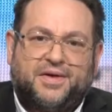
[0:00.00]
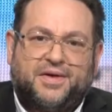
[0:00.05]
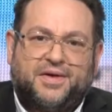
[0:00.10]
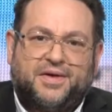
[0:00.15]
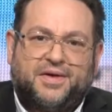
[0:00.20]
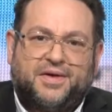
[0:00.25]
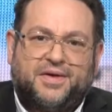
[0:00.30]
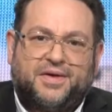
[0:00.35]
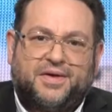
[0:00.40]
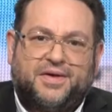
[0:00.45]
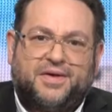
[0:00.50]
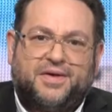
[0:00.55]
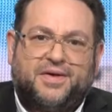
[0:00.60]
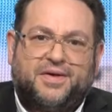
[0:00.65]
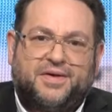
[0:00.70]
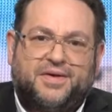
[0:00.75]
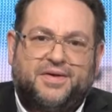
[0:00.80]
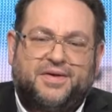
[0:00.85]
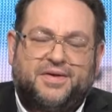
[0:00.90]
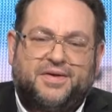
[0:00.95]

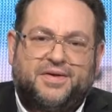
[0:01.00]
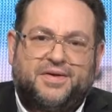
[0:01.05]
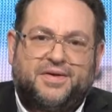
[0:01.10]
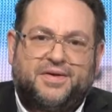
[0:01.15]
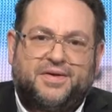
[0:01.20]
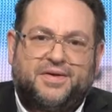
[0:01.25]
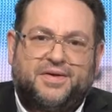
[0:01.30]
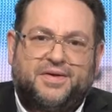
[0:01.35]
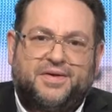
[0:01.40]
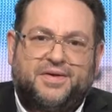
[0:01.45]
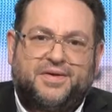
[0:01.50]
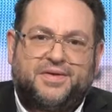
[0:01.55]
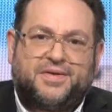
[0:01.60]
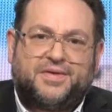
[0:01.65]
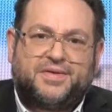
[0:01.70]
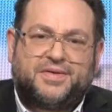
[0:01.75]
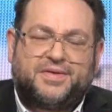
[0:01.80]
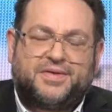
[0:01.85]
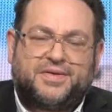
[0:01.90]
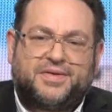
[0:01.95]

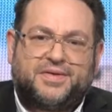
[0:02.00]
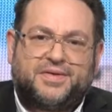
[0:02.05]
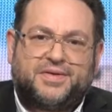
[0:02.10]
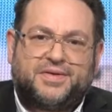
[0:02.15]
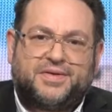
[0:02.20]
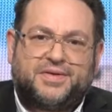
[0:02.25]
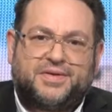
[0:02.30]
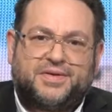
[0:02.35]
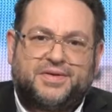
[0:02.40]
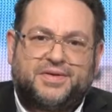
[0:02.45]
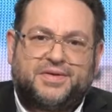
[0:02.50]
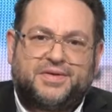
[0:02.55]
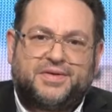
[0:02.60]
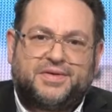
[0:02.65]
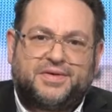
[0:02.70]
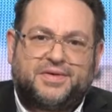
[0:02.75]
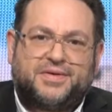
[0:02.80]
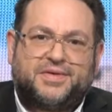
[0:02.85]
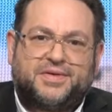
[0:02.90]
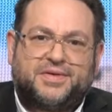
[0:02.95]

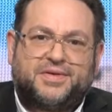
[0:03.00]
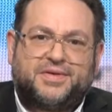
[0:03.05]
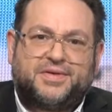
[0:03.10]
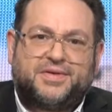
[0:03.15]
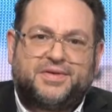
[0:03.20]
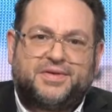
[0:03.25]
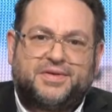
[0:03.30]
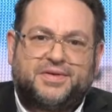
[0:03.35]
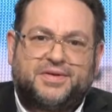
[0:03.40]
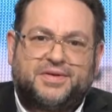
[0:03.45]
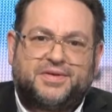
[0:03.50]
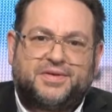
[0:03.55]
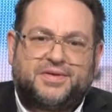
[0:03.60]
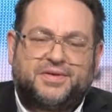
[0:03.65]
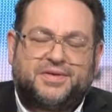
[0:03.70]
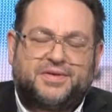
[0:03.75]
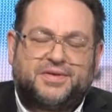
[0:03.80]
No words are spoken by the person on screen.